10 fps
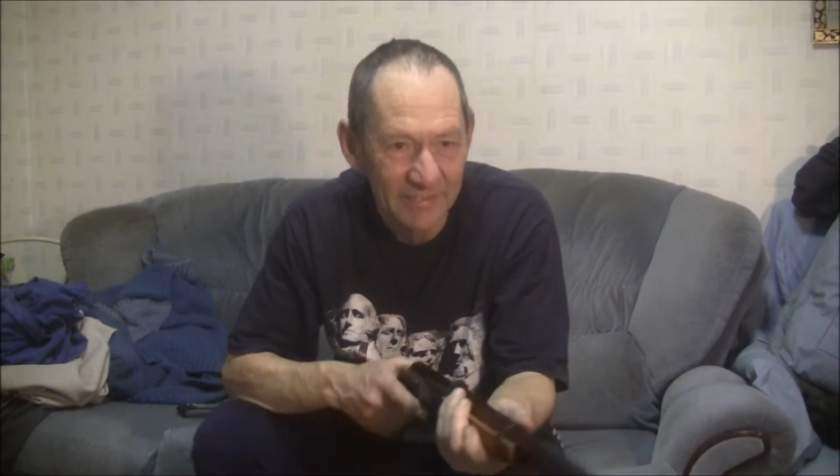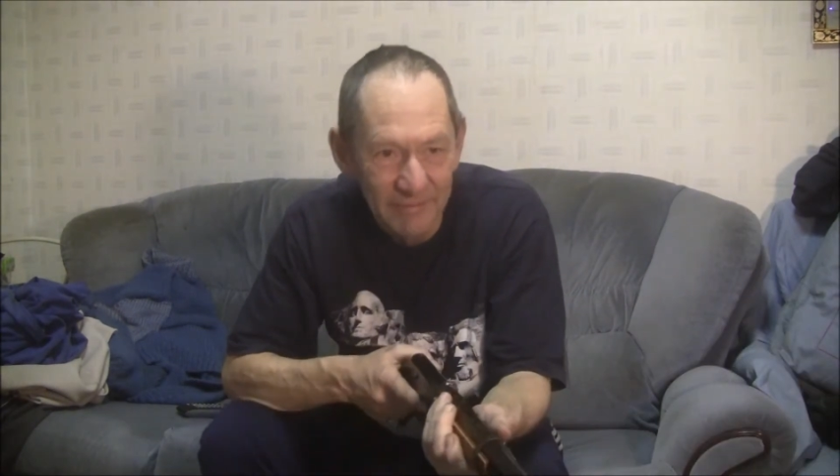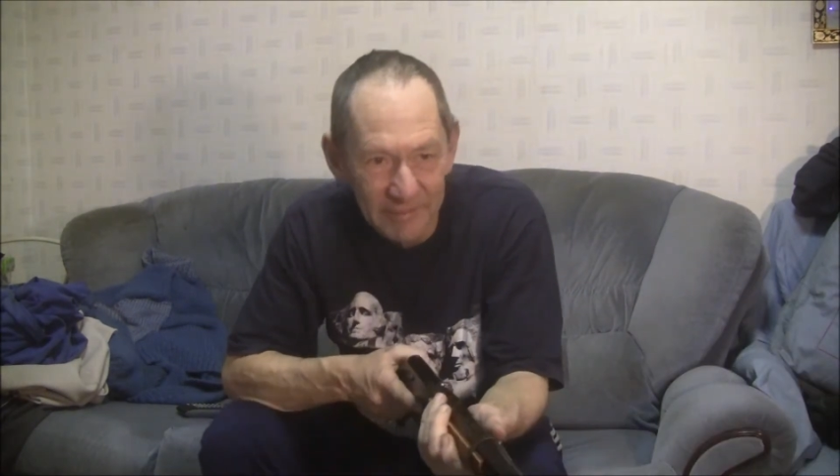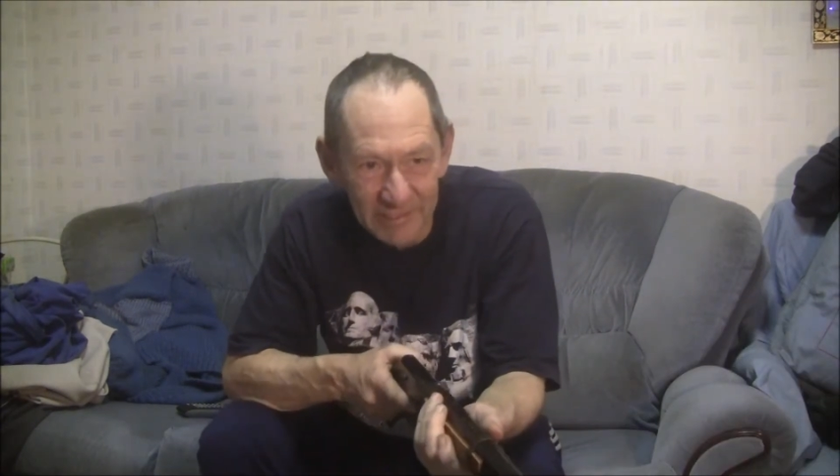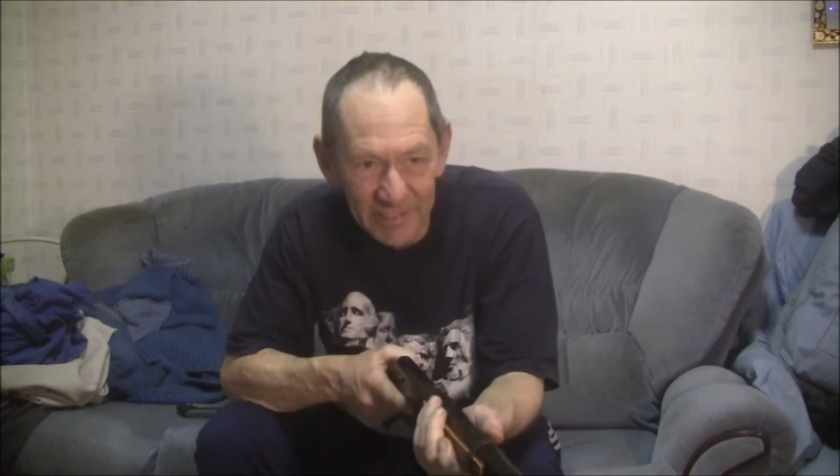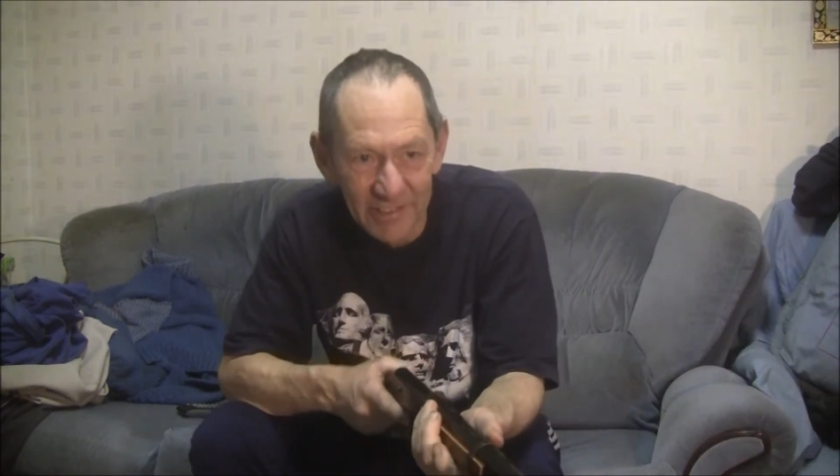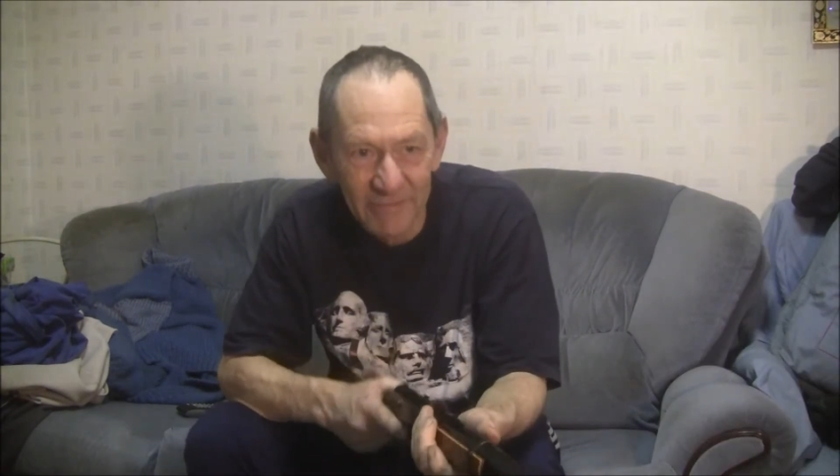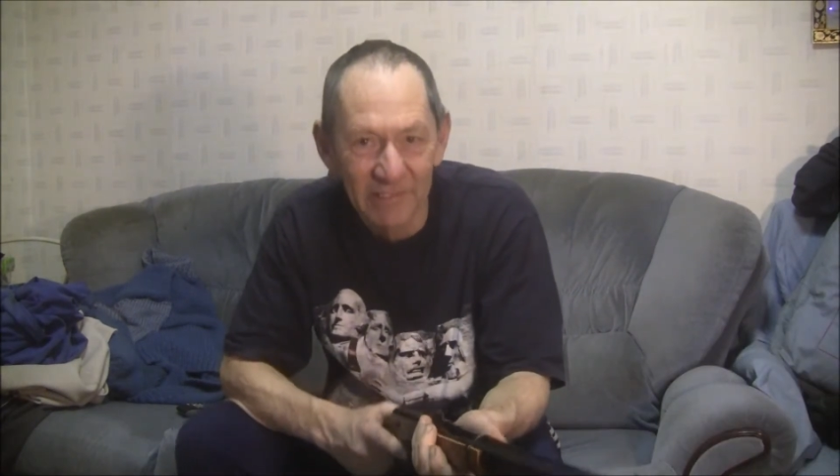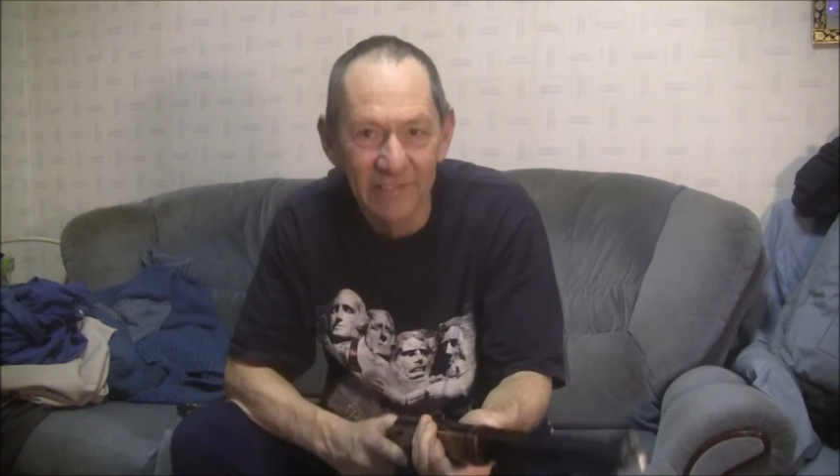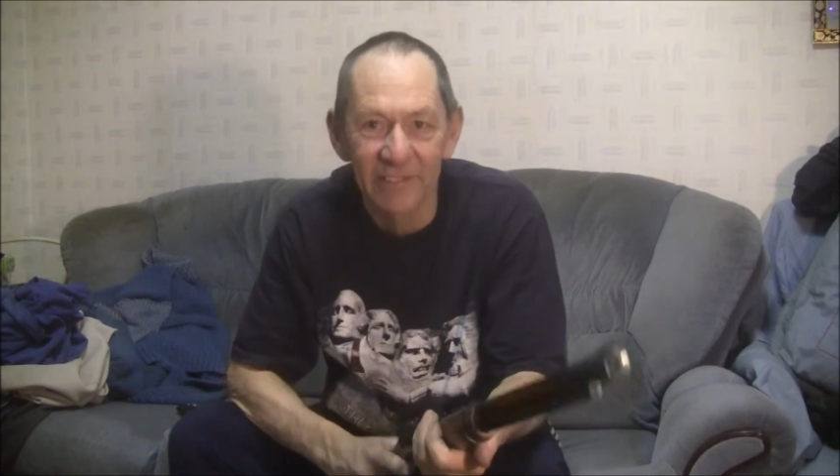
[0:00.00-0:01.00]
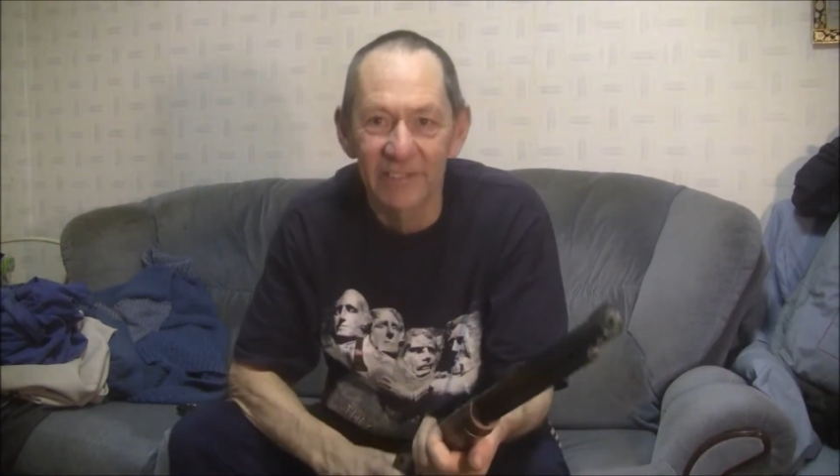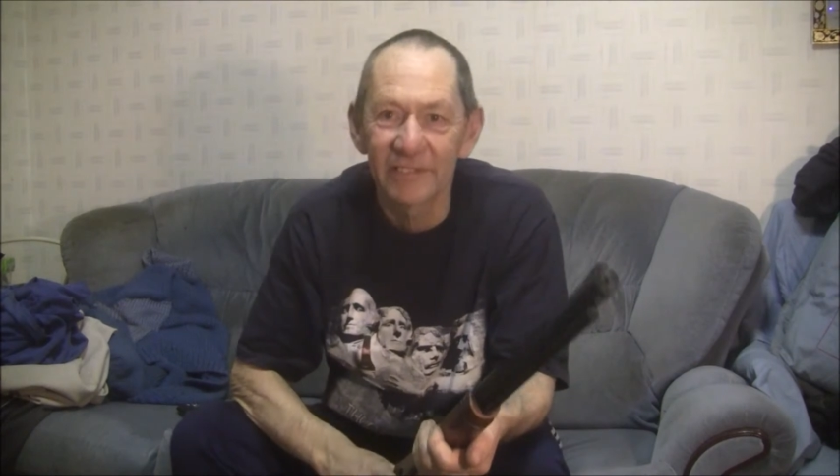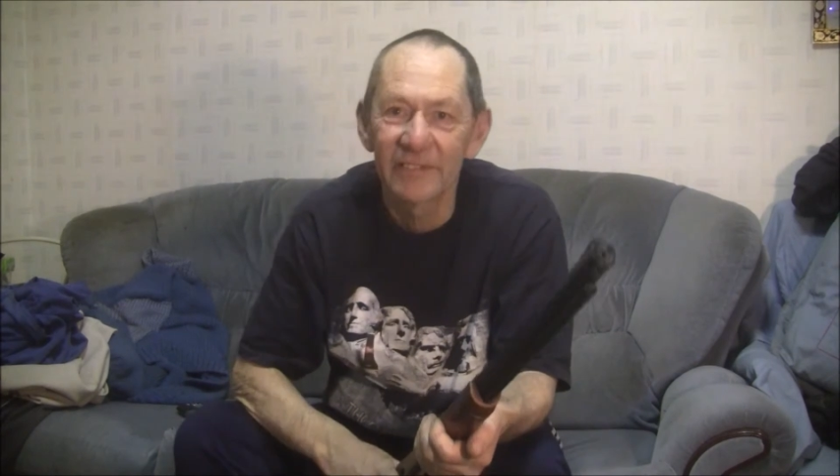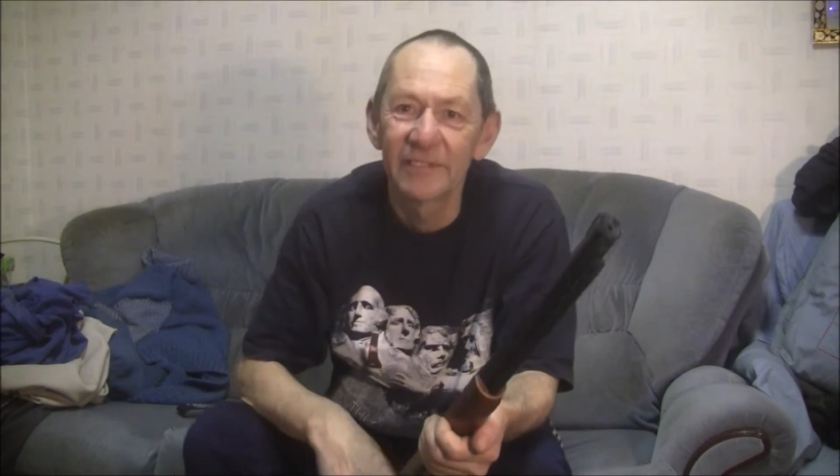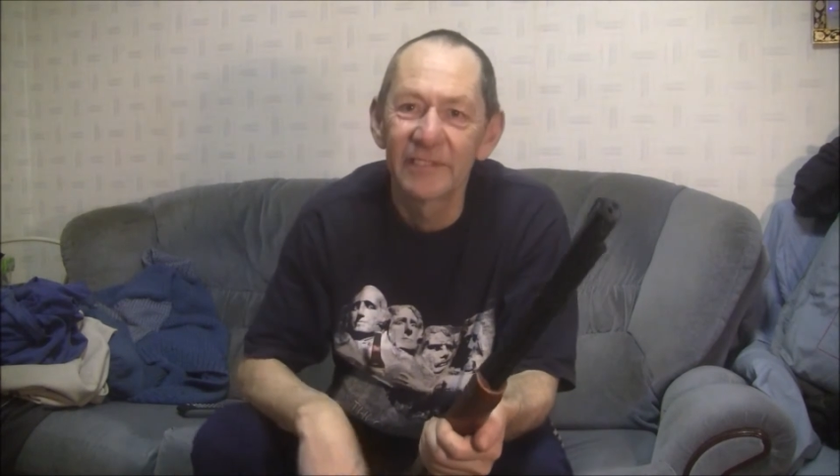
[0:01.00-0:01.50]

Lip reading: more or less spot on.